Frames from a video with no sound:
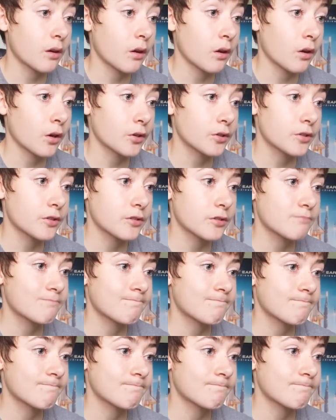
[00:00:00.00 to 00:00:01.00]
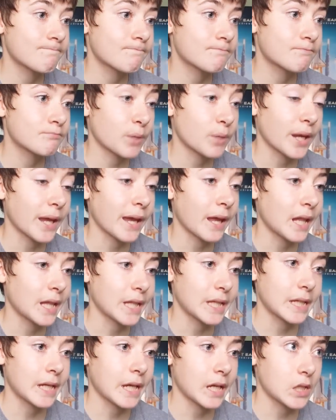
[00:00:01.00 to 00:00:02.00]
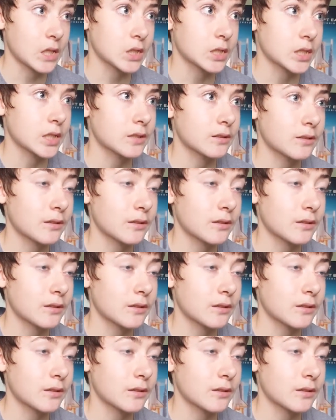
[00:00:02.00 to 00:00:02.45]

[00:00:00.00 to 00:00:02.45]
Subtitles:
the heart. By Helen Keller.